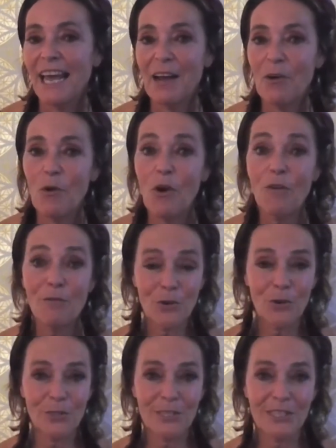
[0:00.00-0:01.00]
Now, of
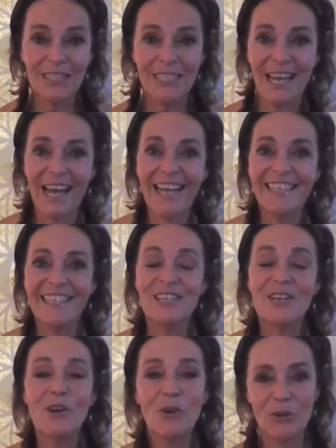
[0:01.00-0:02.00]
course, I
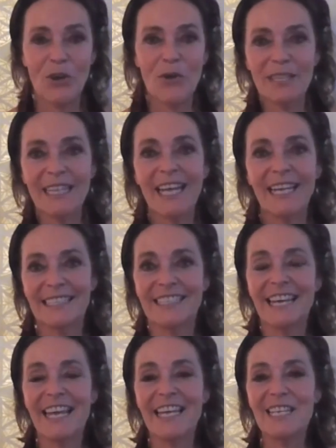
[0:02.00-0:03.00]
did not know at that
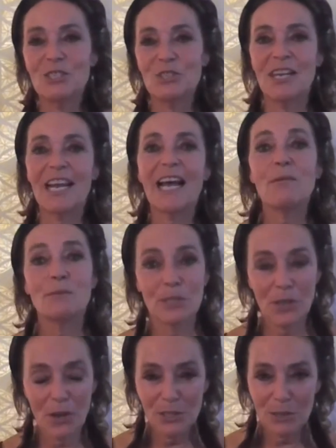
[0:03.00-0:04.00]
stage that I
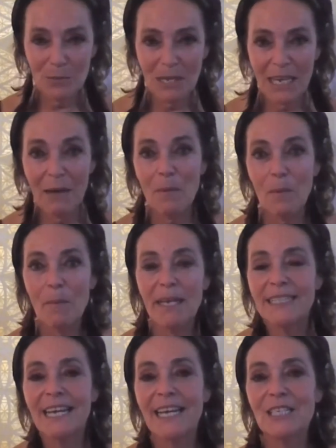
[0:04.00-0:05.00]
was going to become a
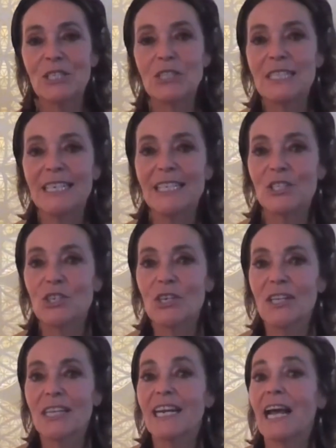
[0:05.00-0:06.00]
meditation
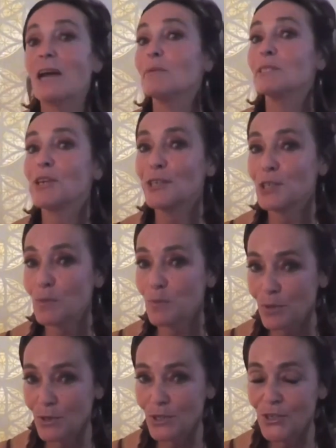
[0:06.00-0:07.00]
teacher, that I was going to
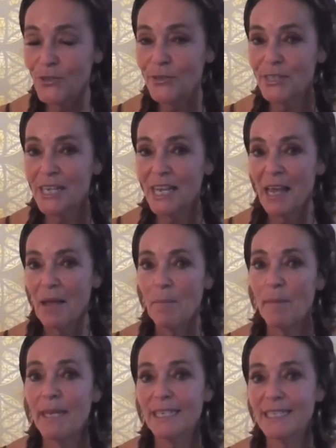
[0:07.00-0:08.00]
produce
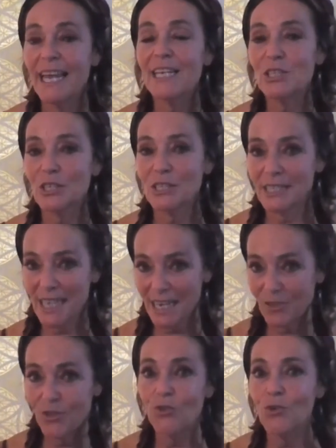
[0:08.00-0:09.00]
meditations
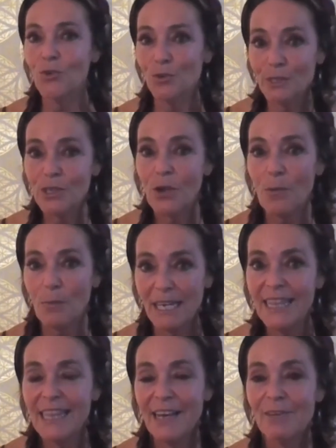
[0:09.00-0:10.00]
that drew so
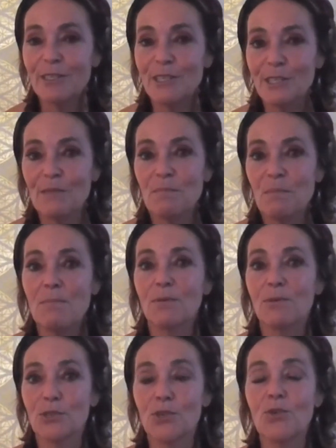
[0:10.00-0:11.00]
many thousands of
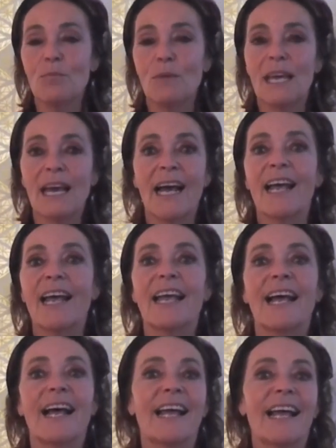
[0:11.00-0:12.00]
people to me.
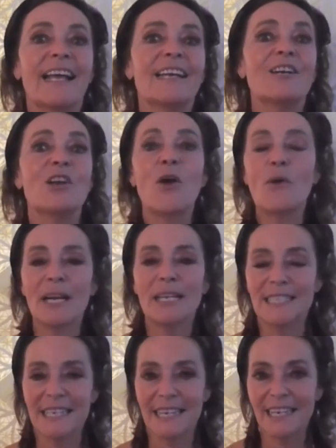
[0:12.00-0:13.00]
I had no
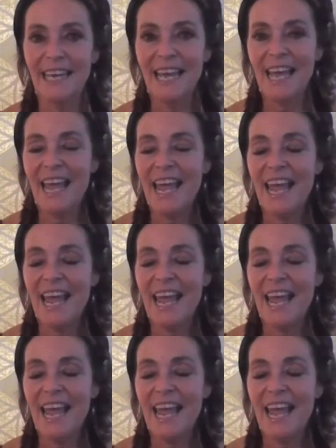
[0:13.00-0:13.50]
idea.